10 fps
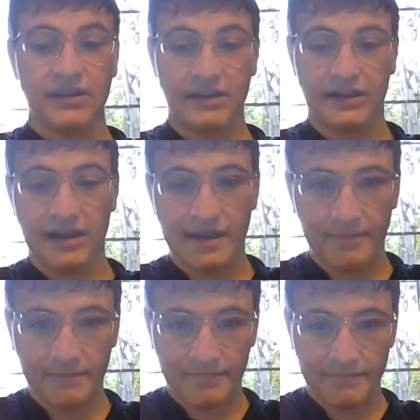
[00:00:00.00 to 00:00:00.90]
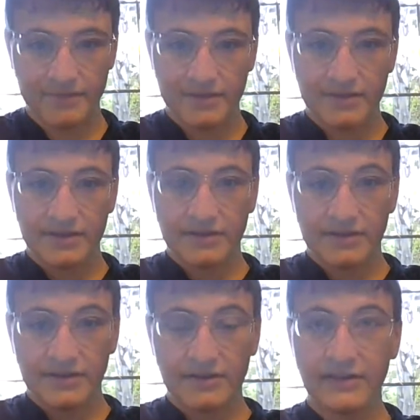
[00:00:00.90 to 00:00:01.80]
I'm
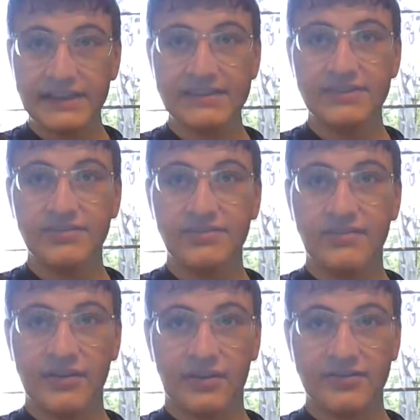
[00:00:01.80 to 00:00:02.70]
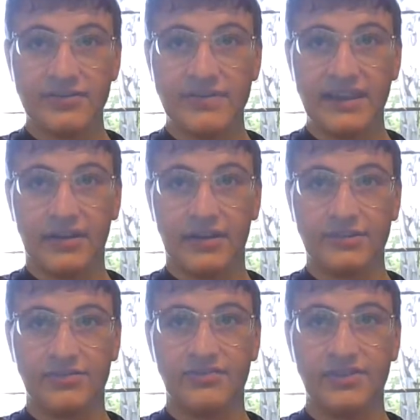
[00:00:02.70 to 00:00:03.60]
going to also make
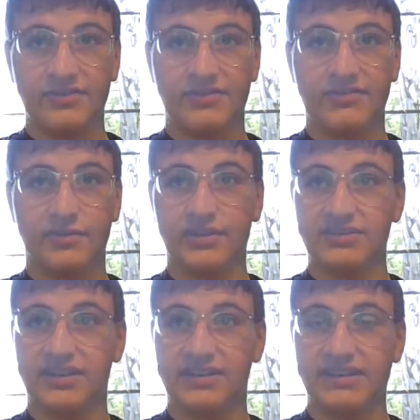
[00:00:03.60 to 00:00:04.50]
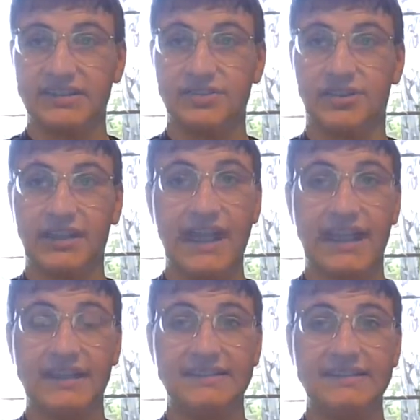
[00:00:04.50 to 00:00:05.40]
honest reviews for Sonic the Hedgehog
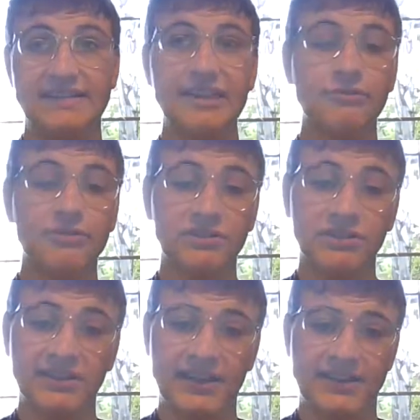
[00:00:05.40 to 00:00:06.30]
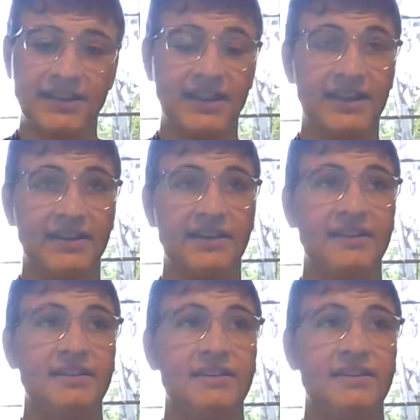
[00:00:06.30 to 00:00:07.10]
and its sequel, and then